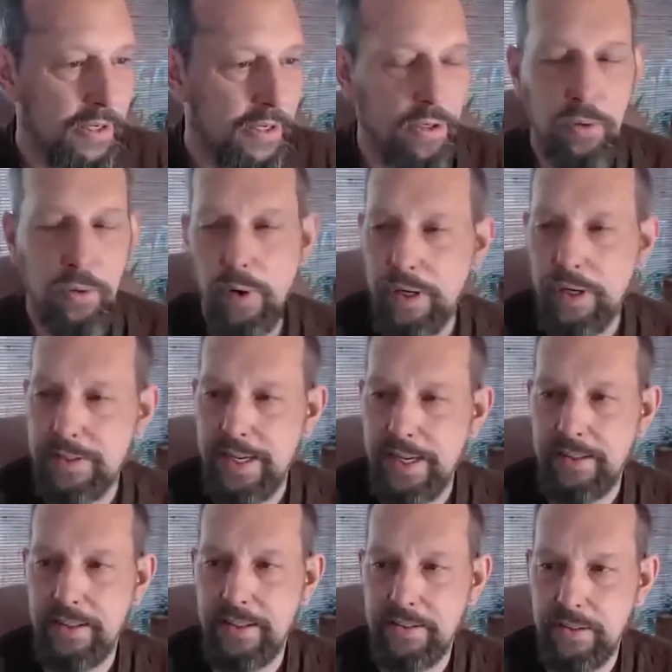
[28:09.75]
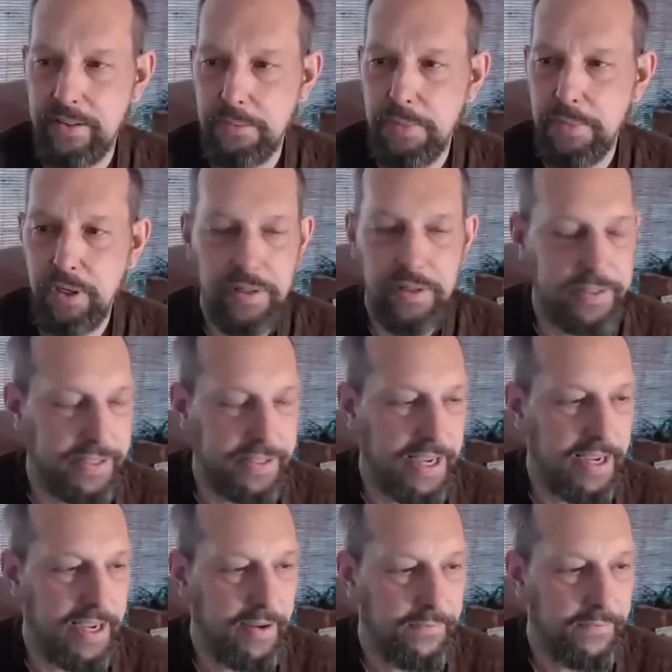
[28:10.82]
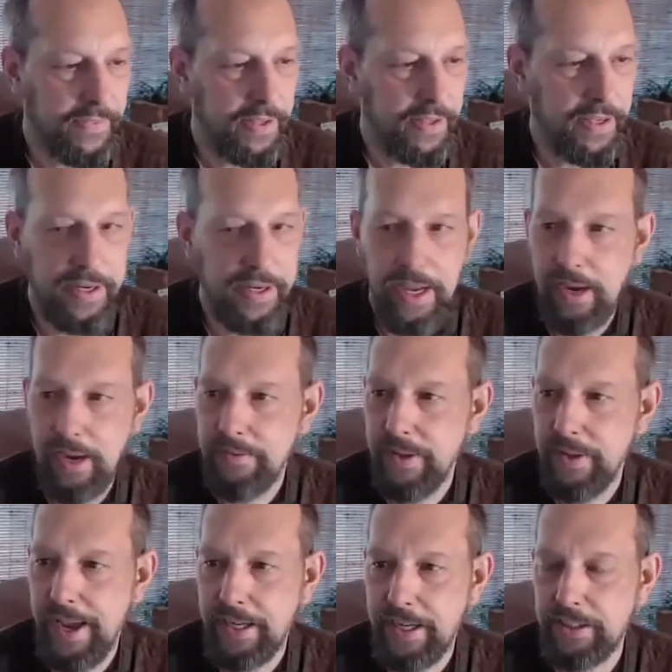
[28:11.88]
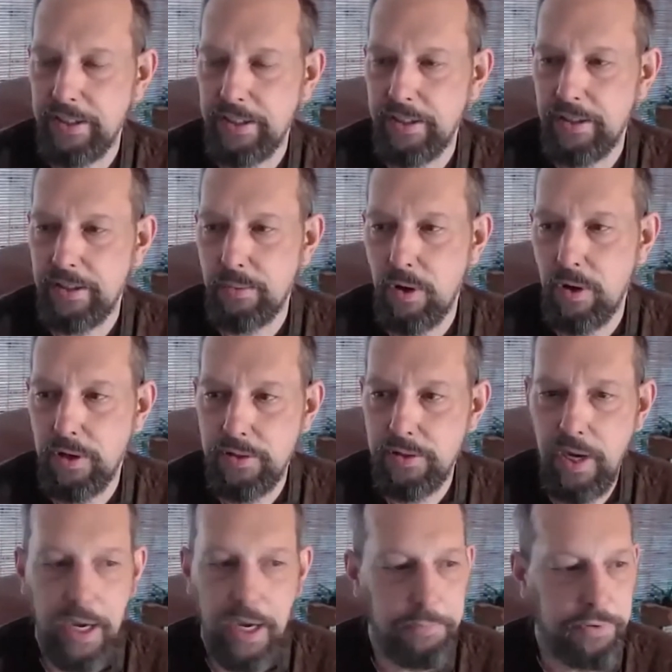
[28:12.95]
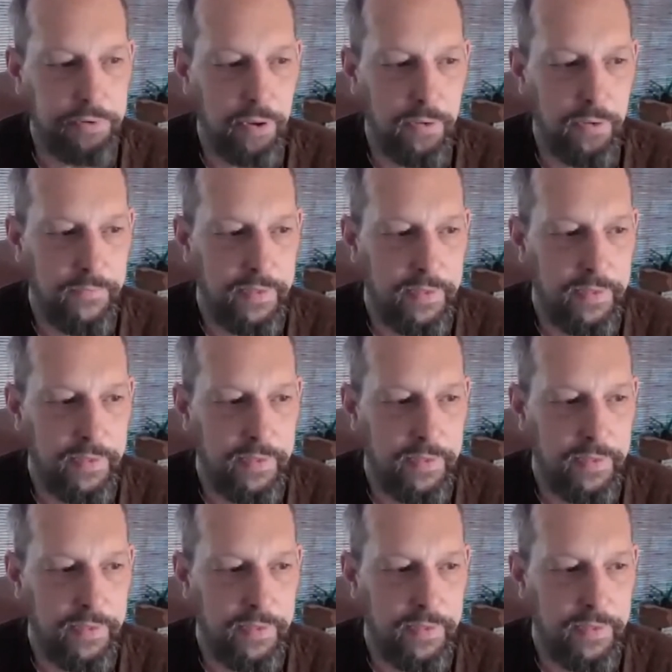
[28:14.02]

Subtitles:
You don't want to take this in the middle of the day and have action at the wrong time. So